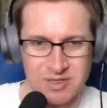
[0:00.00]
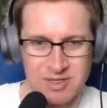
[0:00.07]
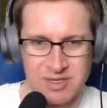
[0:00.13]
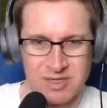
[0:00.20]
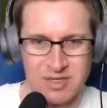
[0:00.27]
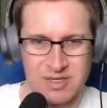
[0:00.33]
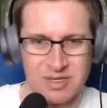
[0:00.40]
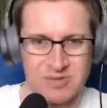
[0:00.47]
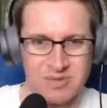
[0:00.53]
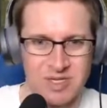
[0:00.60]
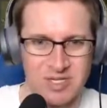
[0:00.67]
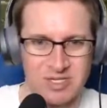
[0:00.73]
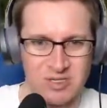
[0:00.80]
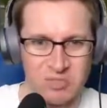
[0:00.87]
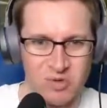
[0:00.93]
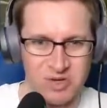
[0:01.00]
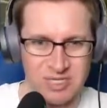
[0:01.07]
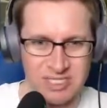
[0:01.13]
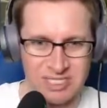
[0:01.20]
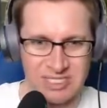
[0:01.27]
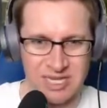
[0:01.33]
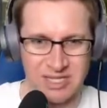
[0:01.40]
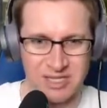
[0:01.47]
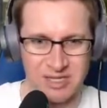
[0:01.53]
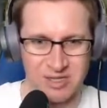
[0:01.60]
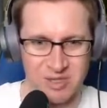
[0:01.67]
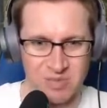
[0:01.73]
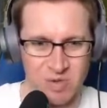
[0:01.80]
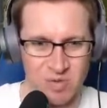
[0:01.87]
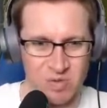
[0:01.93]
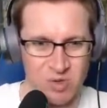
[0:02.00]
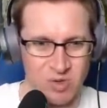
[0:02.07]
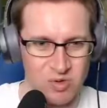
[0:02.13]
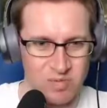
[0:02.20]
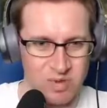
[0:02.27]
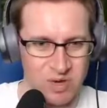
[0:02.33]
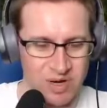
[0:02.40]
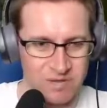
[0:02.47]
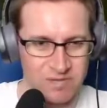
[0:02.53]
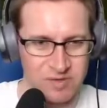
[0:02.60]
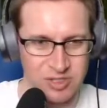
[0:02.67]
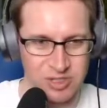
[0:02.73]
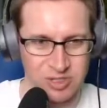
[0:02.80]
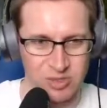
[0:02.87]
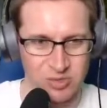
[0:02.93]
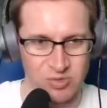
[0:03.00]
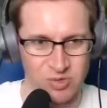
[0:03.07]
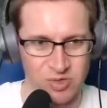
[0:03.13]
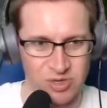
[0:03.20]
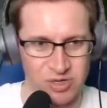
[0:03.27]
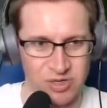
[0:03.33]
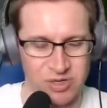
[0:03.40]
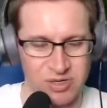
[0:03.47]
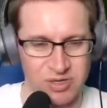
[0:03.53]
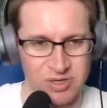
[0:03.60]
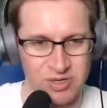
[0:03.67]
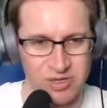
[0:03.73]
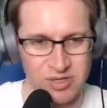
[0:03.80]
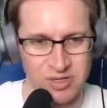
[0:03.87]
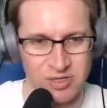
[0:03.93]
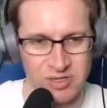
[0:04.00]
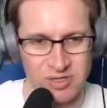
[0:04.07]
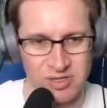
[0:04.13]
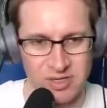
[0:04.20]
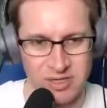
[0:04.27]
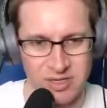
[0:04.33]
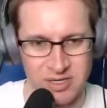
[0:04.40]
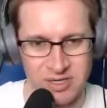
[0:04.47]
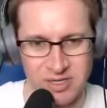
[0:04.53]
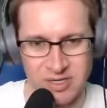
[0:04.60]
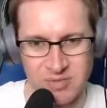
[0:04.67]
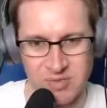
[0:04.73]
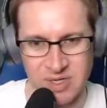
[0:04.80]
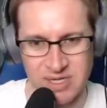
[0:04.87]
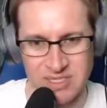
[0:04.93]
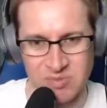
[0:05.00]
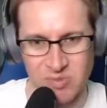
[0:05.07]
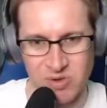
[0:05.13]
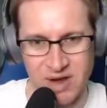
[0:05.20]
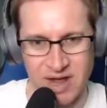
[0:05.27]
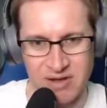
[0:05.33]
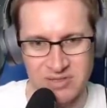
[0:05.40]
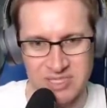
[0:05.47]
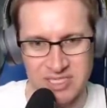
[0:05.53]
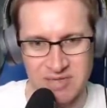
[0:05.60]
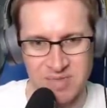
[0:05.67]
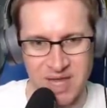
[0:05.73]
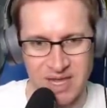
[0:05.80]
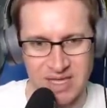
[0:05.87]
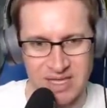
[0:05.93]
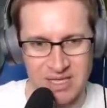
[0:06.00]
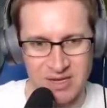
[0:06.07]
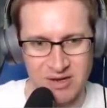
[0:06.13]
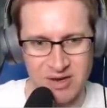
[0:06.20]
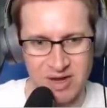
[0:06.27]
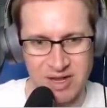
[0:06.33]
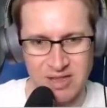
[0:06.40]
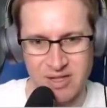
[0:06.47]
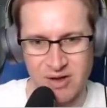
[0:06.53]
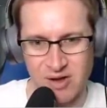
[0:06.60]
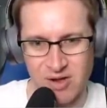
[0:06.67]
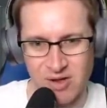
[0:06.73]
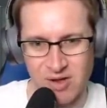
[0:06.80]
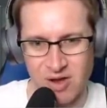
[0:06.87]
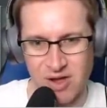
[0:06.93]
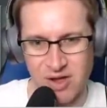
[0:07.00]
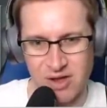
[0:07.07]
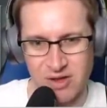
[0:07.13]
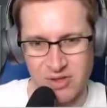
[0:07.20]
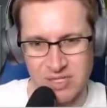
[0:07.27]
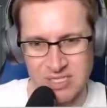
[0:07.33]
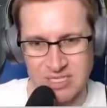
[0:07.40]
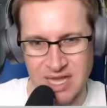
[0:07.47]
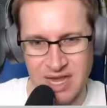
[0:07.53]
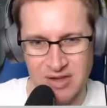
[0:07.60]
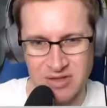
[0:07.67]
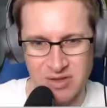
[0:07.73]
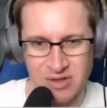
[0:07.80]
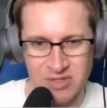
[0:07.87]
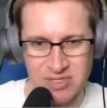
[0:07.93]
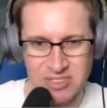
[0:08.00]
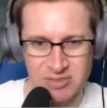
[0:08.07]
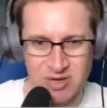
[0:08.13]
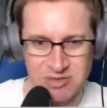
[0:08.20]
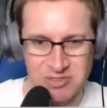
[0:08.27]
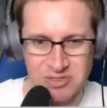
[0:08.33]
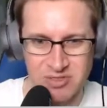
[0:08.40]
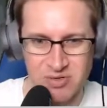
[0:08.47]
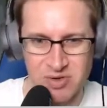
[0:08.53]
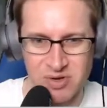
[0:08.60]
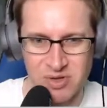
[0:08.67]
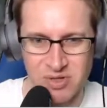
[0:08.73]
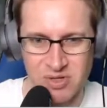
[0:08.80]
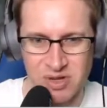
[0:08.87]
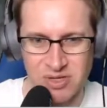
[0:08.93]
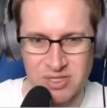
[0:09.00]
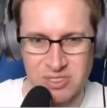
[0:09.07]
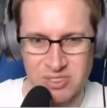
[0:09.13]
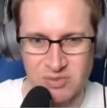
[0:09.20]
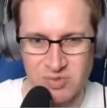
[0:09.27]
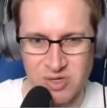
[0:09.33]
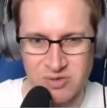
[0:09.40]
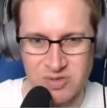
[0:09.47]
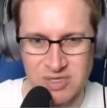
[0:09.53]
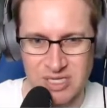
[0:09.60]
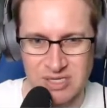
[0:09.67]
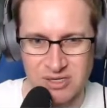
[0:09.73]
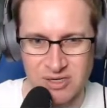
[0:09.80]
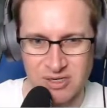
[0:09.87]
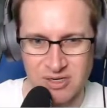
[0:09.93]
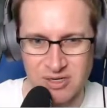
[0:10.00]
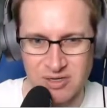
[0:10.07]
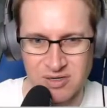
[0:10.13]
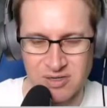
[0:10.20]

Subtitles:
We could do more detailing at the mobile home park for sure. We got some more housing back here, and there all these trucks are going along this road here.